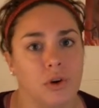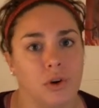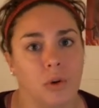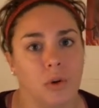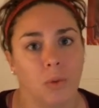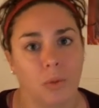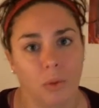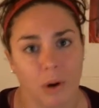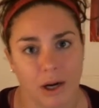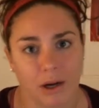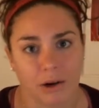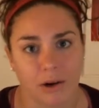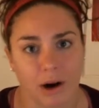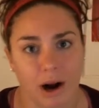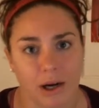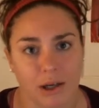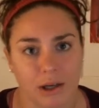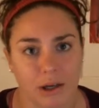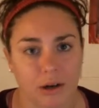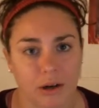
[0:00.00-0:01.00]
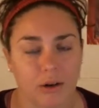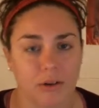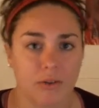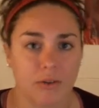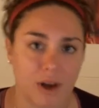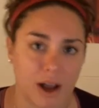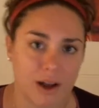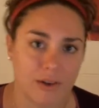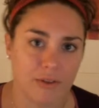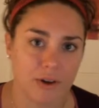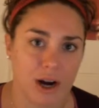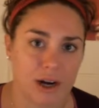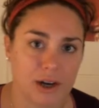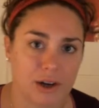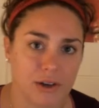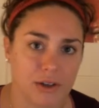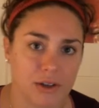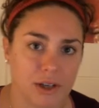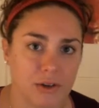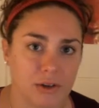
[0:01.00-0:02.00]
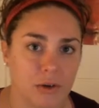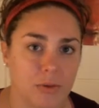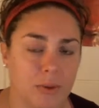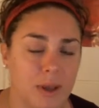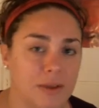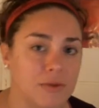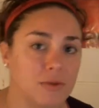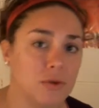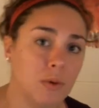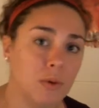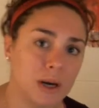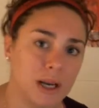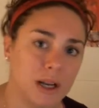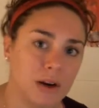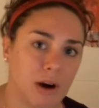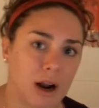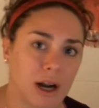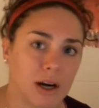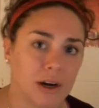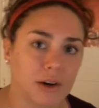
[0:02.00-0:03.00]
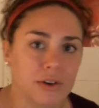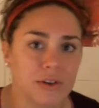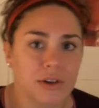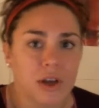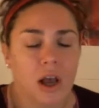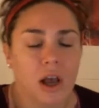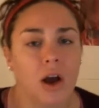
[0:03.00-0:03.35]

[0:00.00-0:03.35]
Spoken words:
one cracker or five crackers. I normally have 20 crackers.